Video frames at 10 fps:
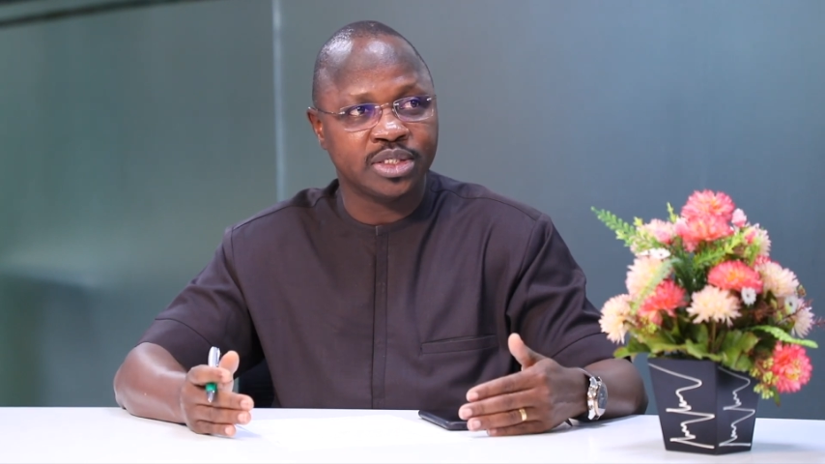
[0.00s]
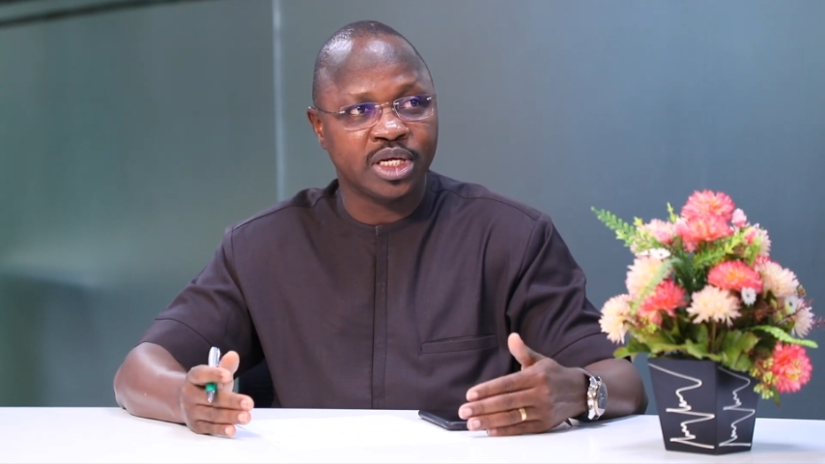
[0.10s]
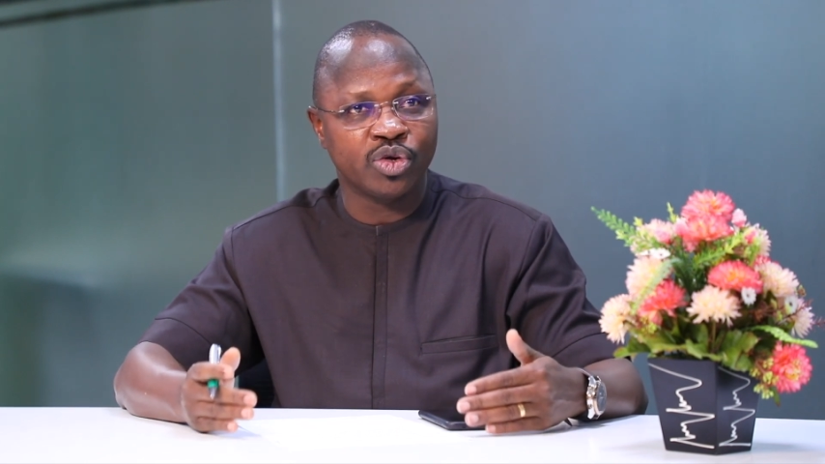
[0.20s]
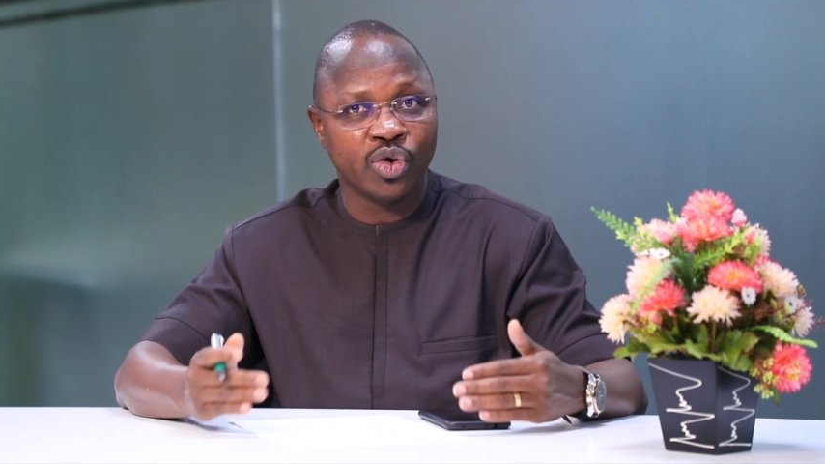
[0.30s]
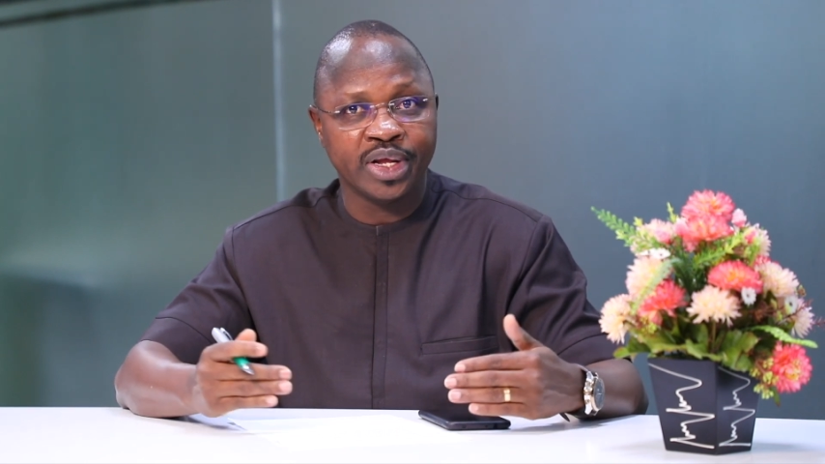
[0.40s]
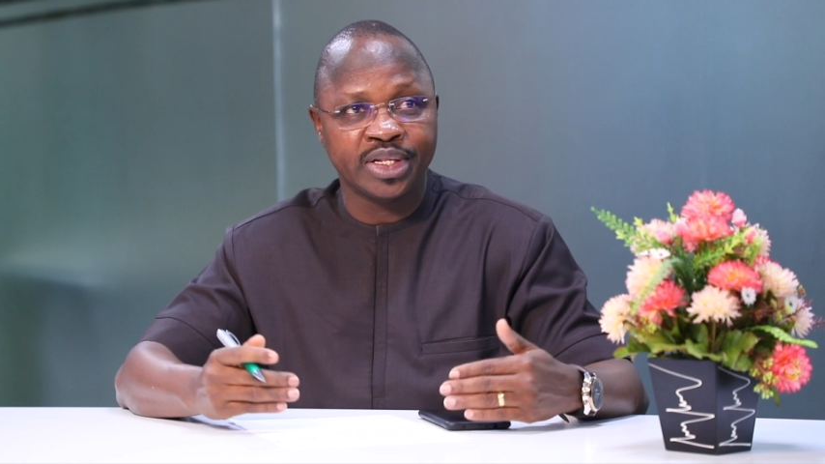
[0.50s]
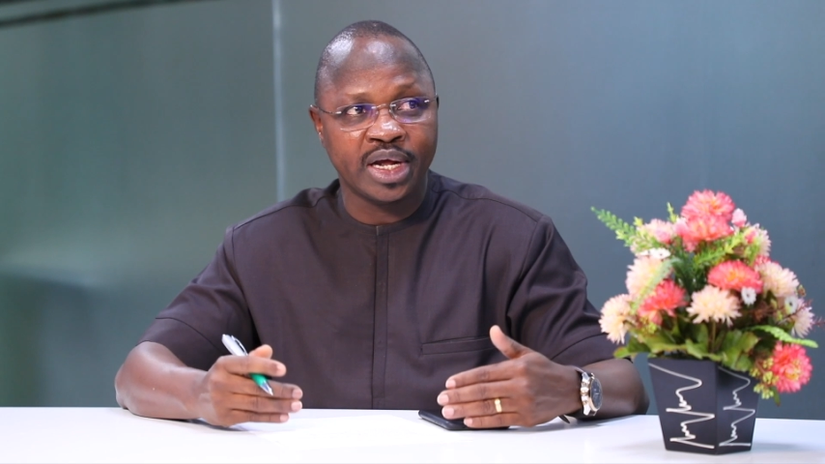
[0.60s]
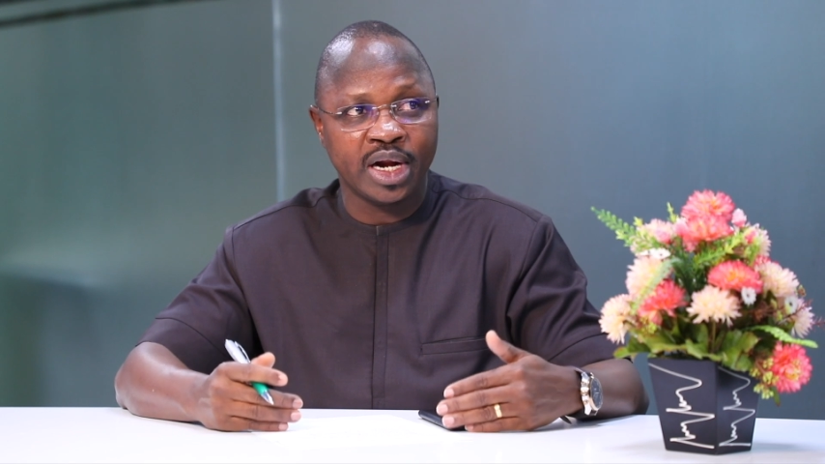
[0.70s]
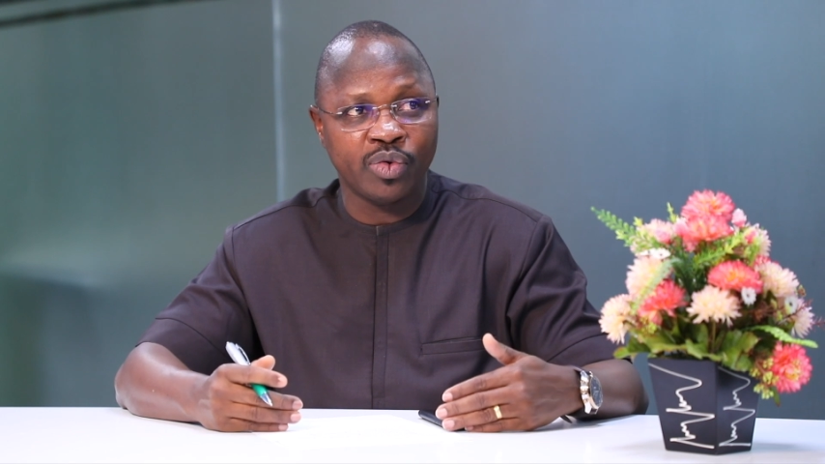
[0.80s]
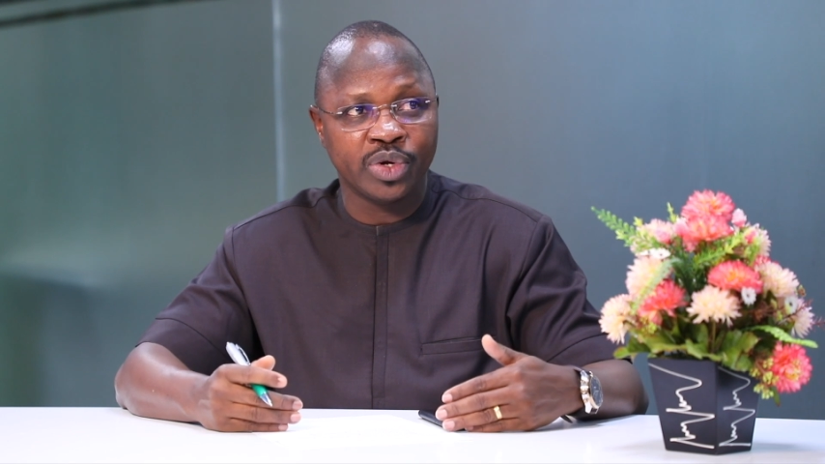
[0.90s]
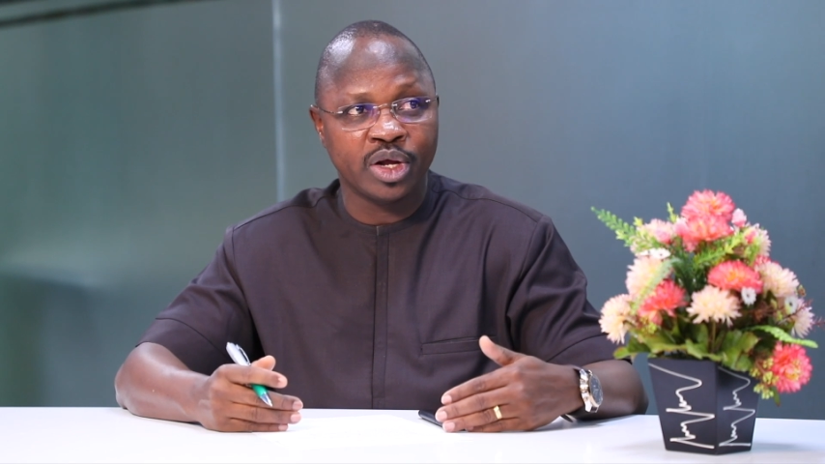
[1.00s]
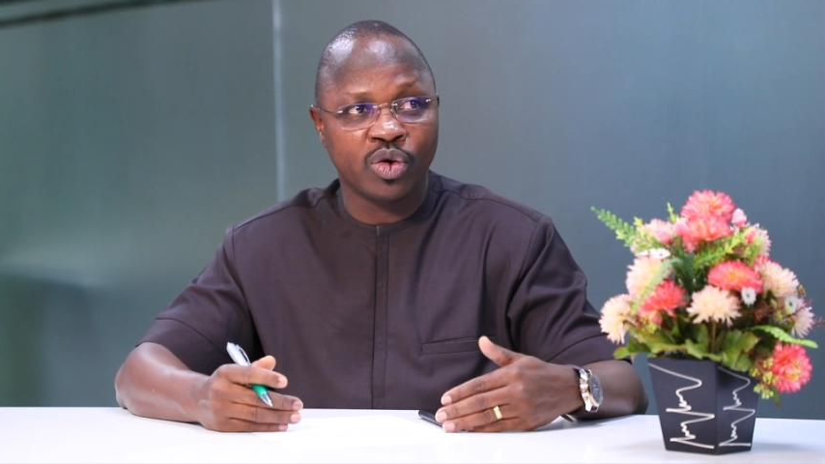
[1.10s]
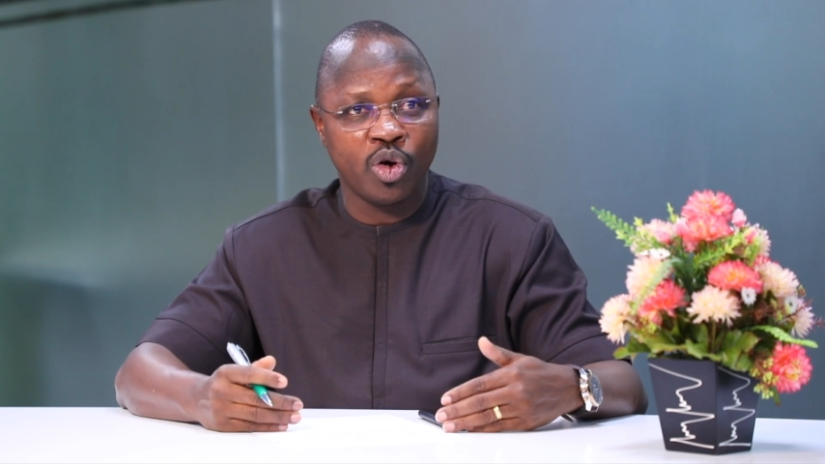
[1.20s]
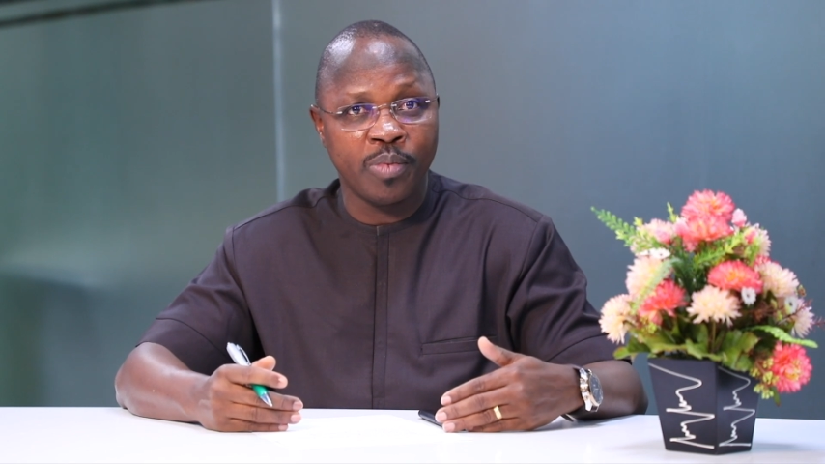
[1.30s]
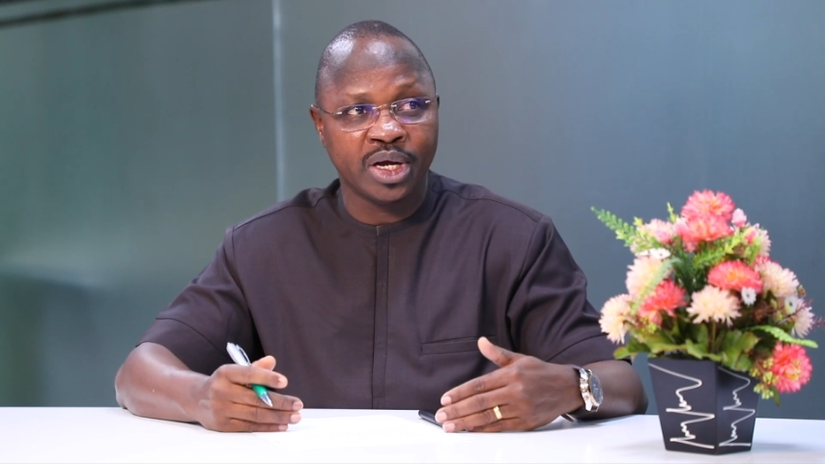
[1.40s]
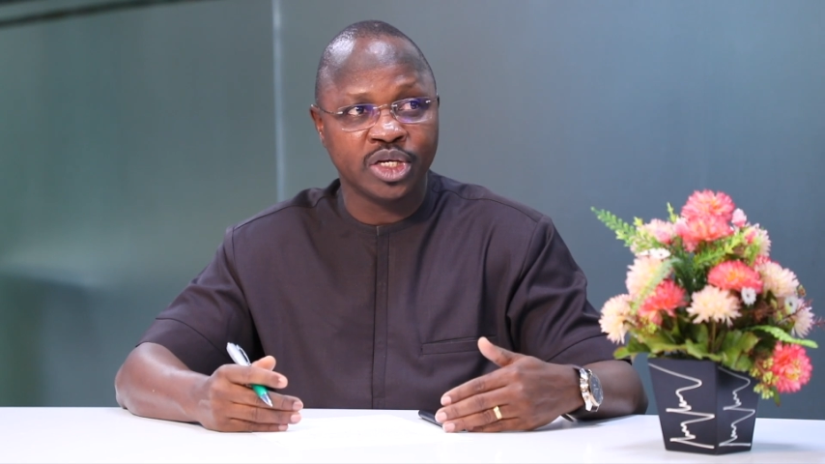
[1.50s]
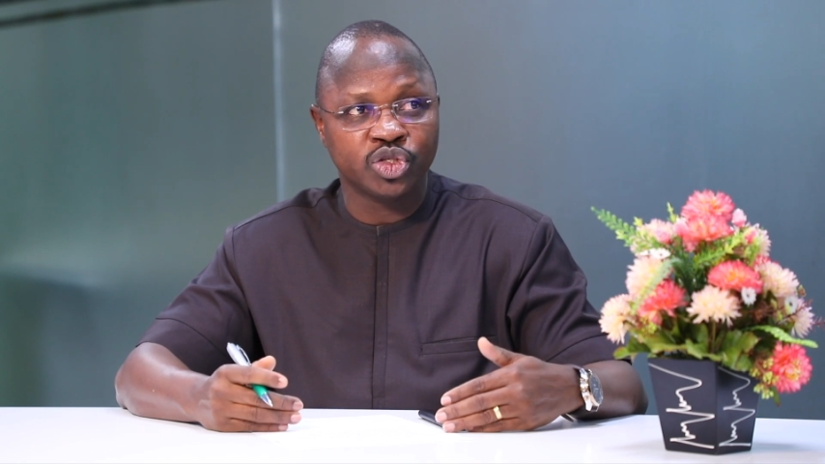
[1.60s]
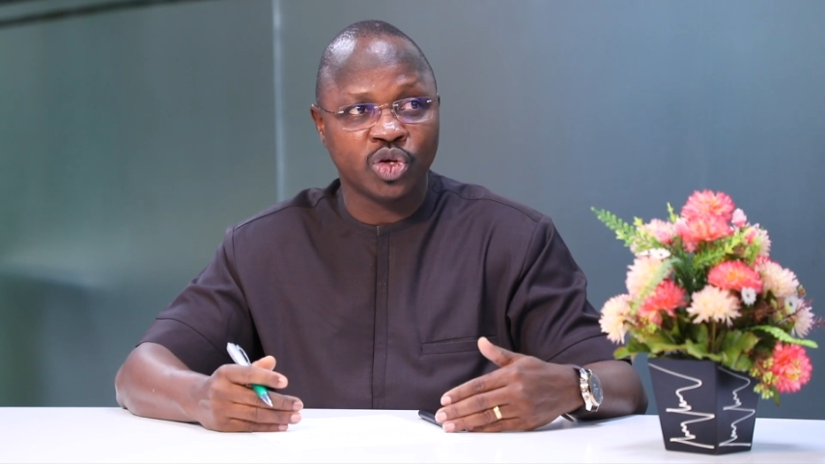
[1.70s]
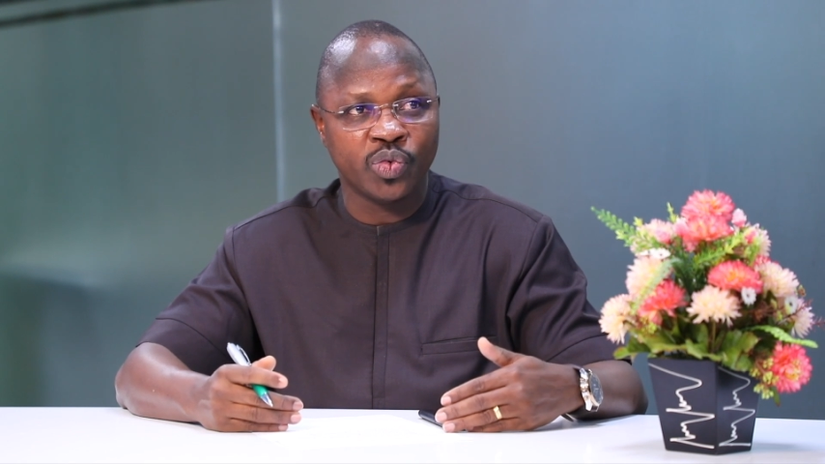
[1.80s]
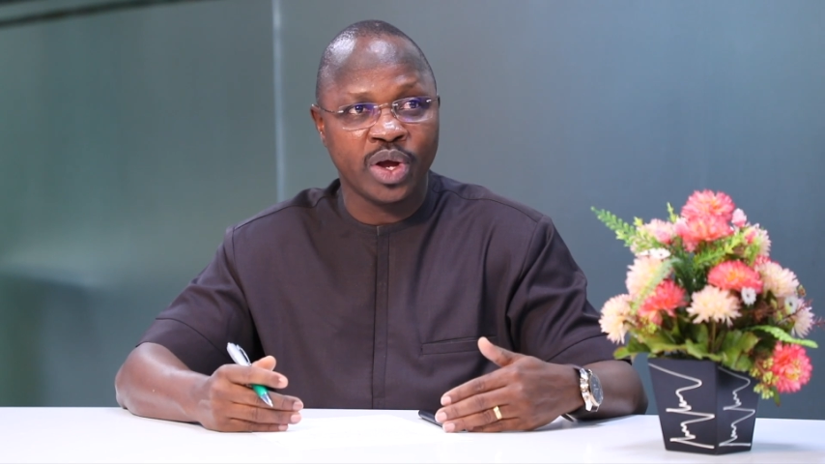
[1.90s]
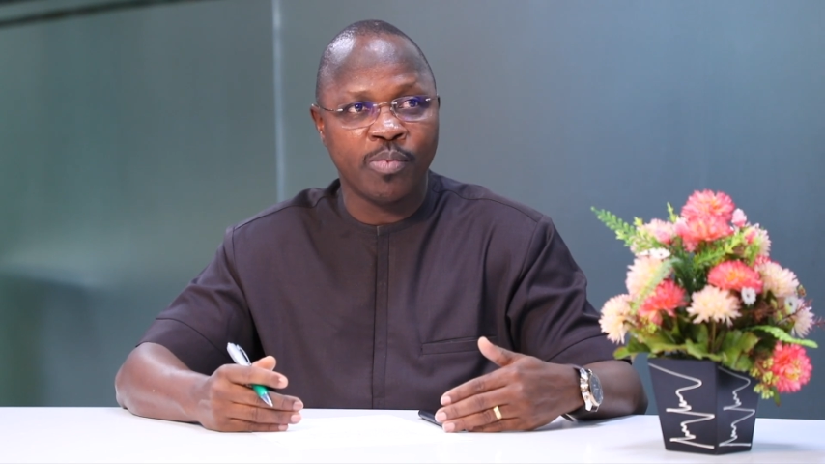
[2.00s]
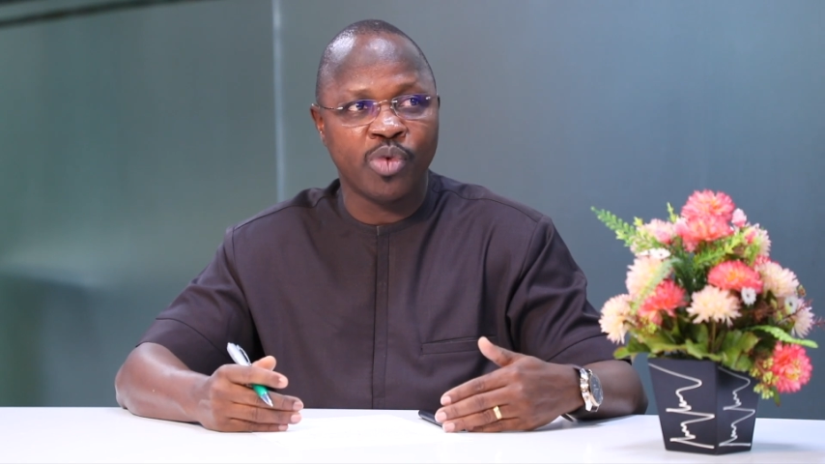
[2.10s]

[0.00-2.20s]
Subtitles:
they don't interact with the core banking software,